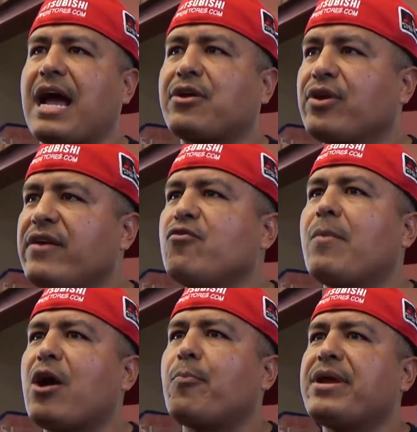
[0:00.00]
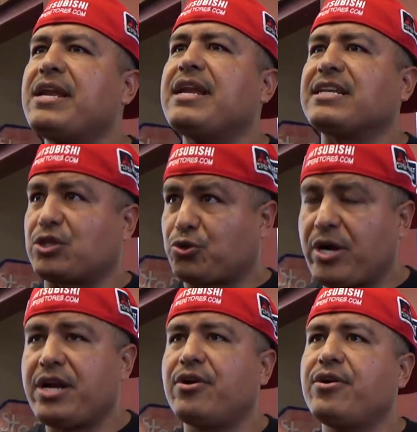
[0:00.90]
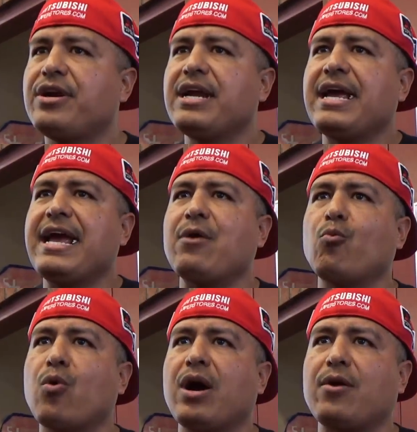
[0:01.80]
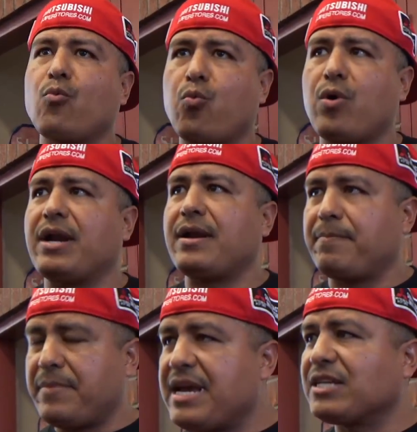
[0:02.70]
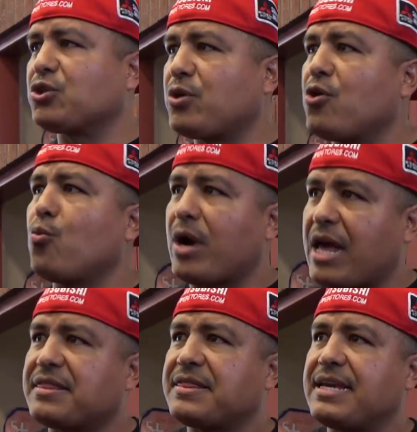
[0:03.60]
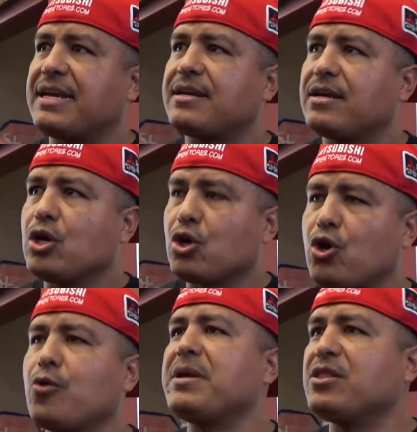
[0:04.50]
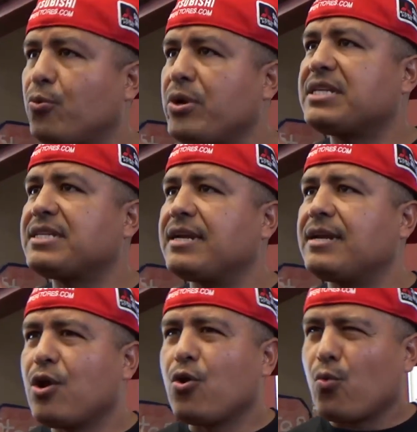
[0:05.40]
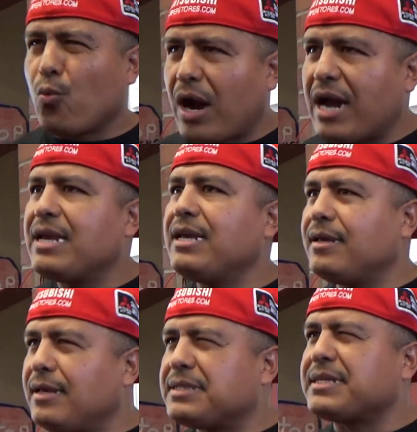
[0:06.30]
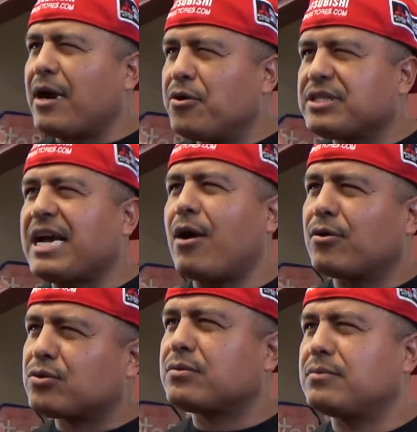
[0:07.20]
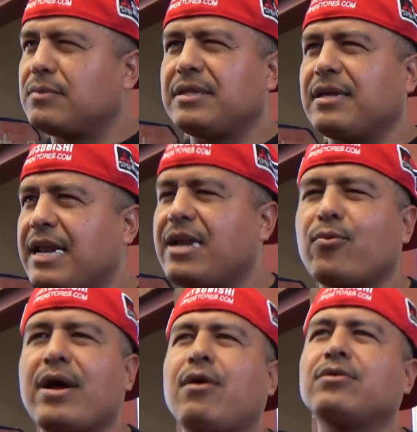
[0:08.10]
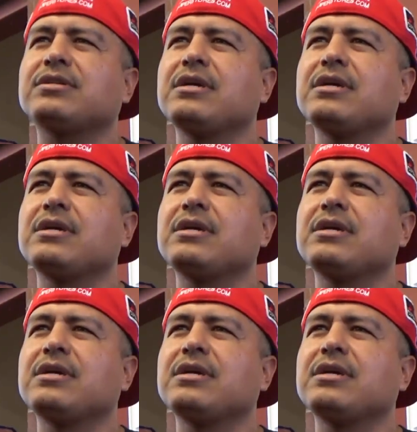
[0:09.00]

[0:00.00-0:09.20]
could give you my opinion as a trainer and what me as a trainer, what I think could have been the reason why he tires out in the late rounds.